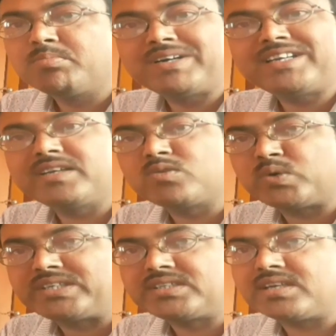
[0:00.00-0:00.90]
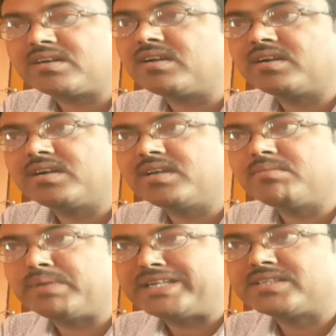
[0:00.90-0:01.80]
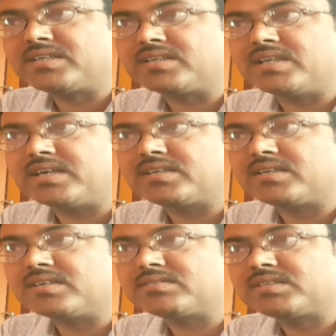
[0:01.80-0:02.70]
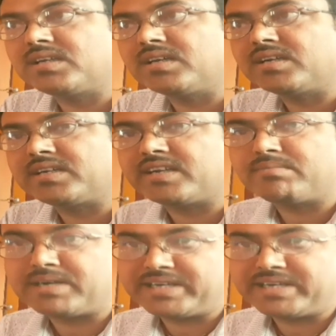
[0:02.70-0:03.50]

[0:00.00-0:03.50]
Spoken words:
but in question already mentioned that selling rate and